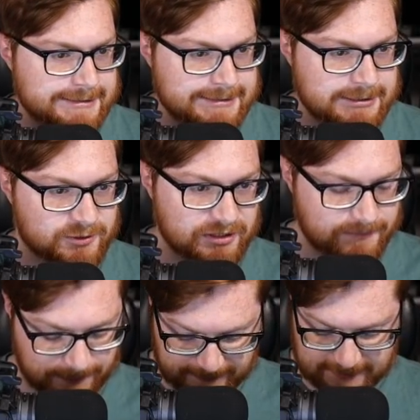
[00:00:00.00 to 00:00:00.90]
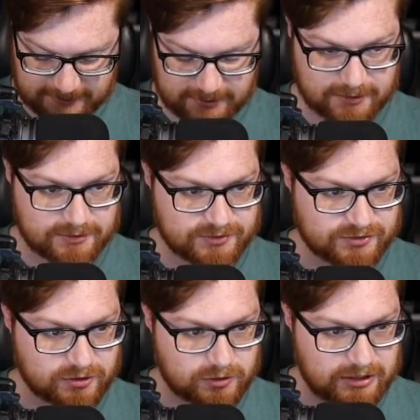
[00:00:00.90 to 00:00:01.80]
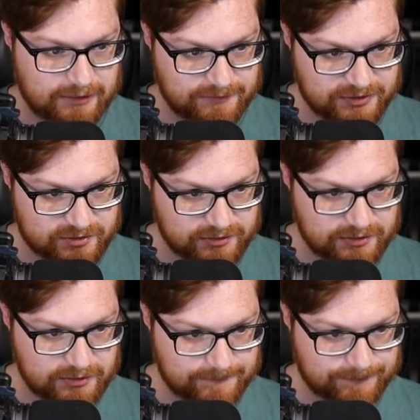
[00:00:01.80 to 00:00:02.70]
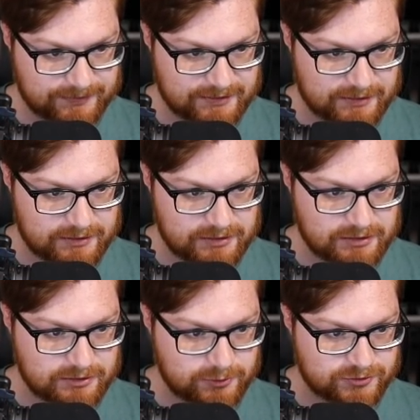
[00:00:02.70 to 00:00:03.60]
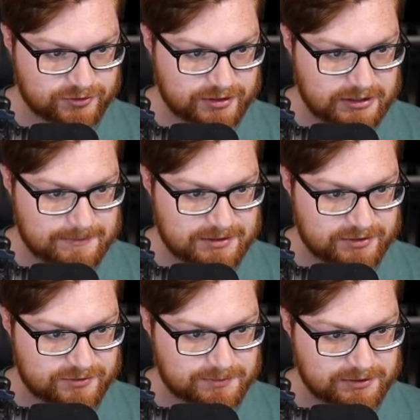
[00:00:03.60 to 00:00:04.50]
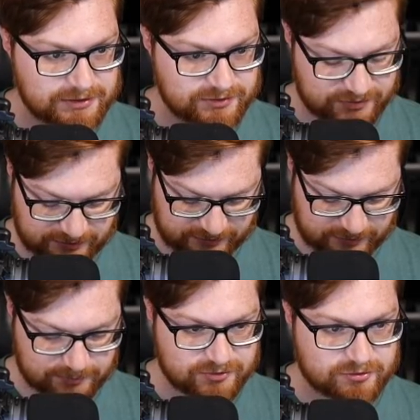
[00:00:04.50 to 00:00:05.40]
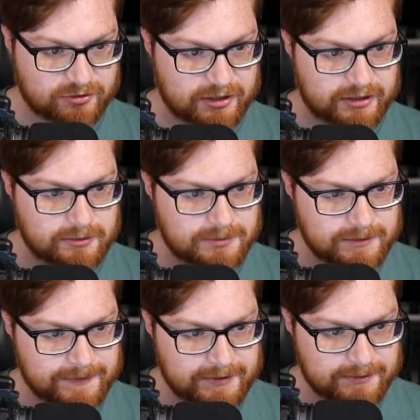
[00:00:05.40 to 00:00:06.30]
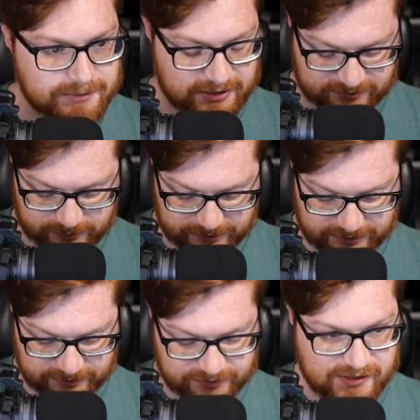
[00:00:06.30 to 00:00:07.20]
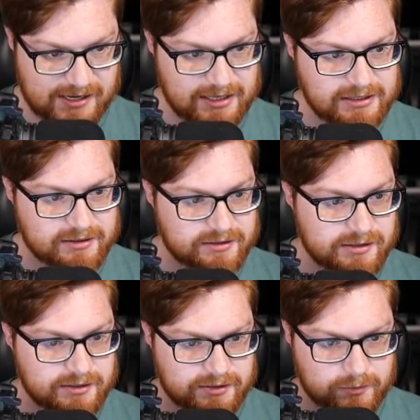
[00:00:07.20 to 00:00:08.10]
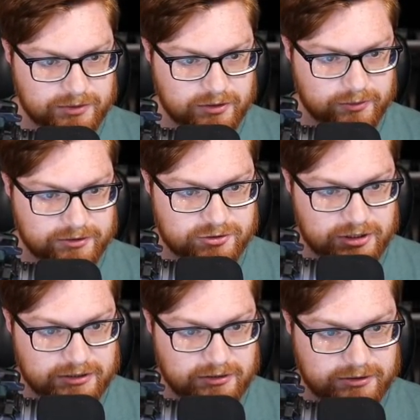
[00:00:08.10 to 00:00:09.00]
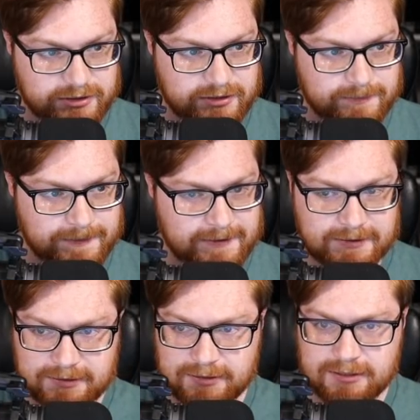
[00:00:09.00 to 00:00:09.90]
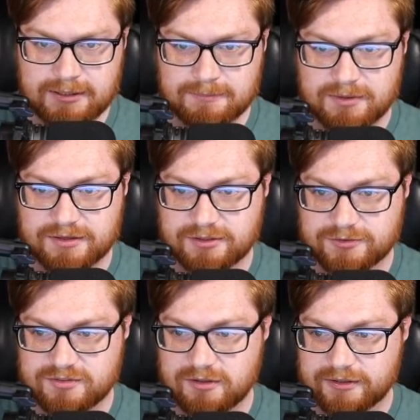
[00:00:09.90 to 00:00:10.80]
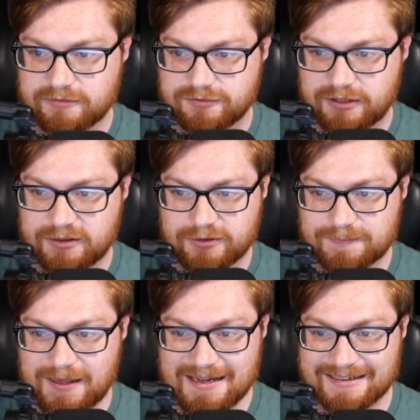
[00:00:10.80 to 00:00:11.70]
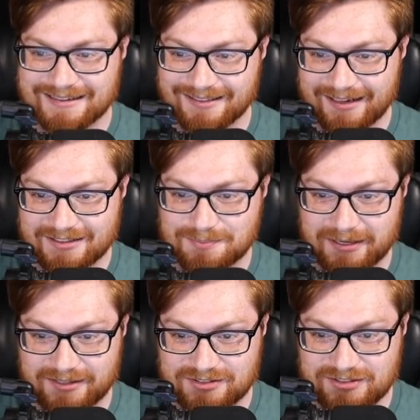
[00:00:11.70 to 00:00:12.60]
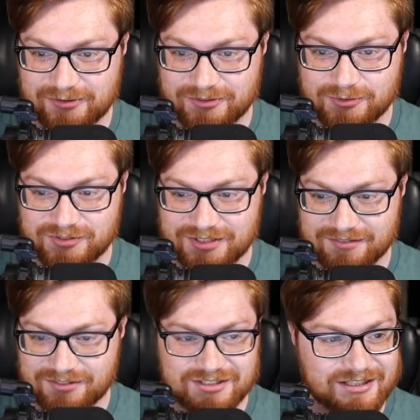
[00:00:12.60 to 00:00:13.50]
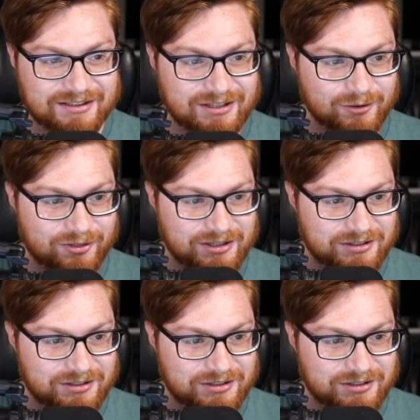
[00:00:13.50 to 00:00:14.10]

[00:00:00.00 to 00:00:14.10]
Okay, uh, so obviously the username is please subscribe. Password is anything, and we can go ahead and try and log in. But that tells us login failed, and LastPass is here to save the day. No, thank